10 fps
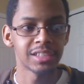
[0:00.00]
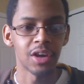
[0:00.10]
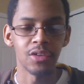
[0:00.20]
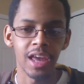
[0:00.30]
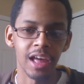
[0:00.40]

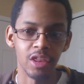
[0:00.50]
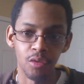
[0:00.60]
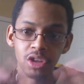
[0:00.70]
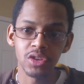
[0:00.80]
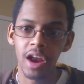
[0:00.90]
So yeah, the
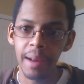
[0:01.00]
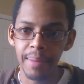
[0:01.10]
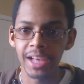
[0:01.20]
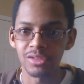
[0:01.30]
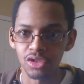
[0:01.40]
original air
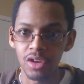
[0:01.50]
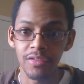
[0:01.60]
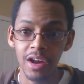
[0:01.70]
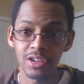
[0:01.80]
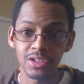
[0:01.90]
base for Street
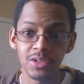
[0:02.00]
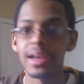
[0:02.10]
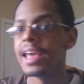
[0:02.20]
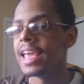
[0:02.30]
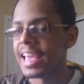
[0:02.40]
Fighter
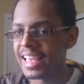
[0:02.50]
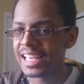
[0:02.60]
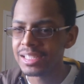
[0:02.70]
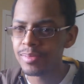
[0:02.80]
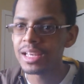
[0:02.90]
2, it
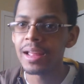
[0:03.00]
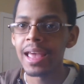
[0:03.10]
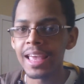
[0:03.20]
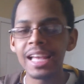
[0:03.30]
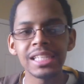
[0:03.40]
gets
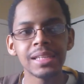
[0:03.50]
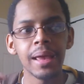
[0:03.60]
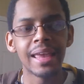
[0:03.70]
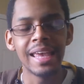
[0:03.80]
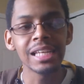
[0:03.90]

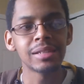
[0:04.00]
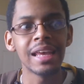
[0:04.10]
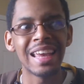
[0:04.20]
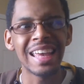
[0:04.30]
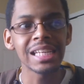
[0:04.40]

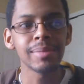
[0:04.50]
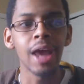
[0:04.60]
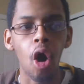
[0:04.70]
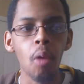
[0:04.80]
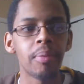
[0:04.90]

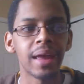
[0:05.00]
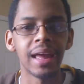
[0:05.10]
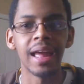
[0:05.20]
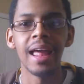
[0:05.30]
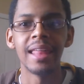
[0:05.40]
me
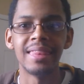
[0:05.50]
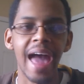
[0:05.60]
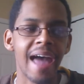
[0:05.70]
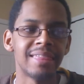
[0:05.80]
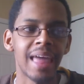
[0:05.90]
hoping
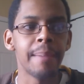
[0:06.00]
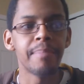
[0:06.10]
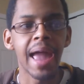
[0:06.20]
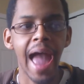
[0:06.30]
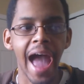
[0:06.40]
that they
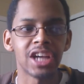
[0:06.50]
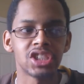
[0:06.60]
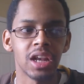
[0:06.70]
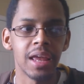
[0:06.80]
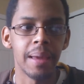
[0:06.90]
may
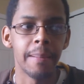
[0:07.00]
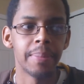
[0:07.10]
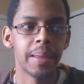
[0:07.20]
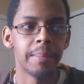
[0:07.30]
actually